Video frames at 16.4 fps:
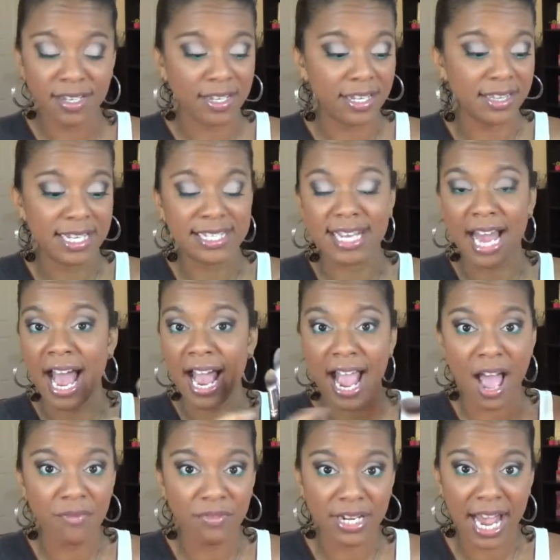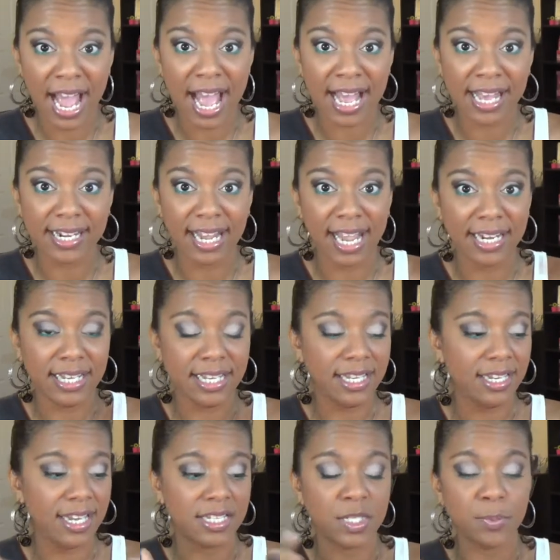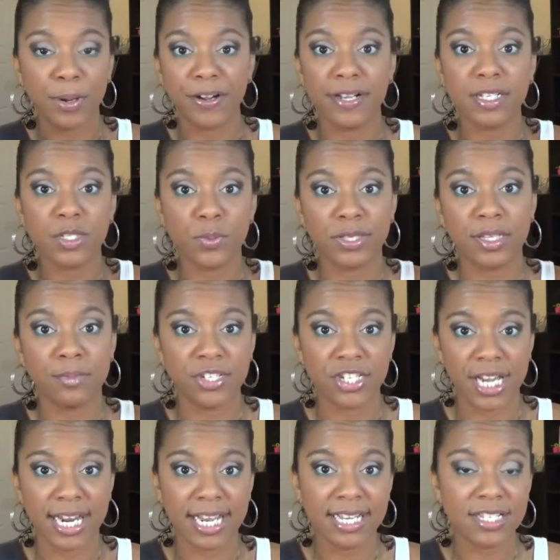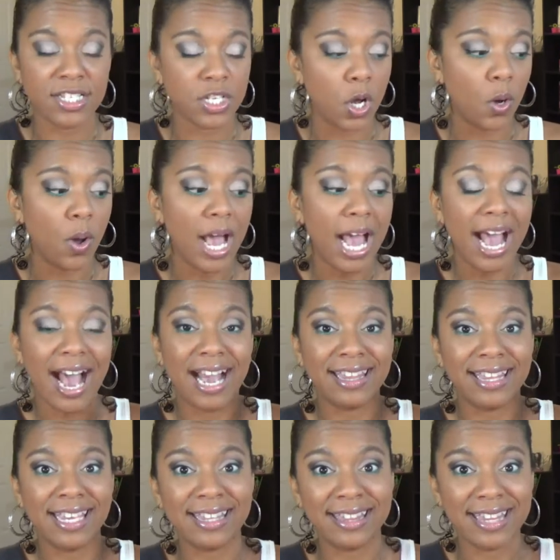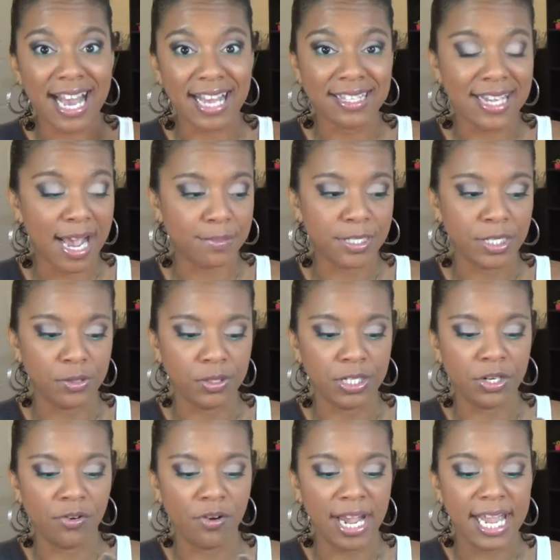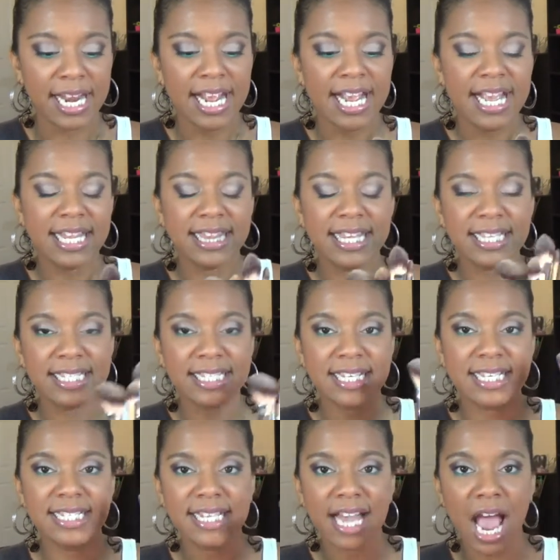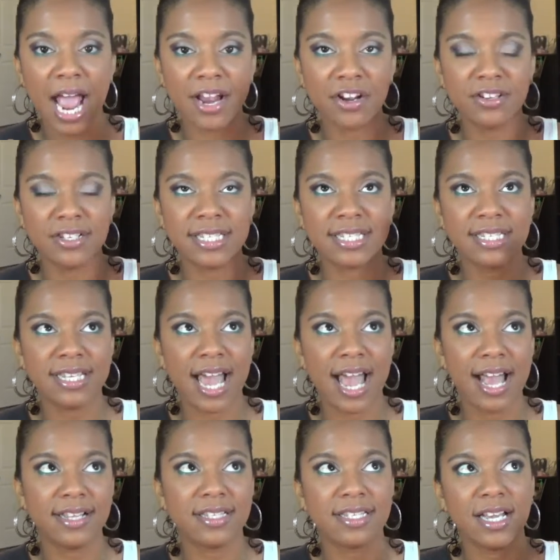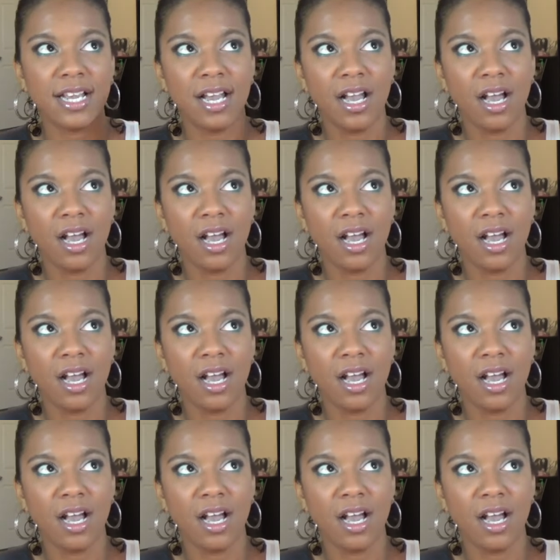At least I haven't had any experience with them shedding, so I think that's absolutely great. This entire set